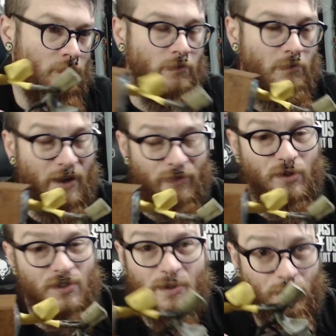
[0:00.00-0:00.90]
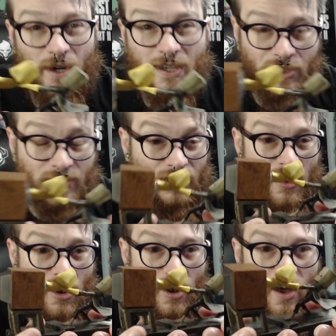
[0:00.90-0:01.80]
my first impressions
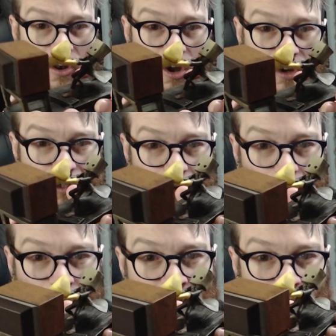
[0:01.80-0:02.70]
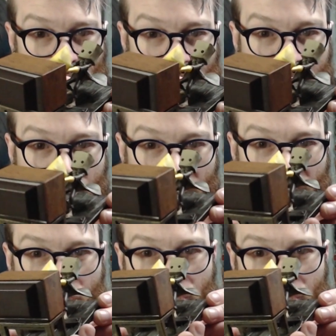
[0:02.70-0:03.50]
and not too researched.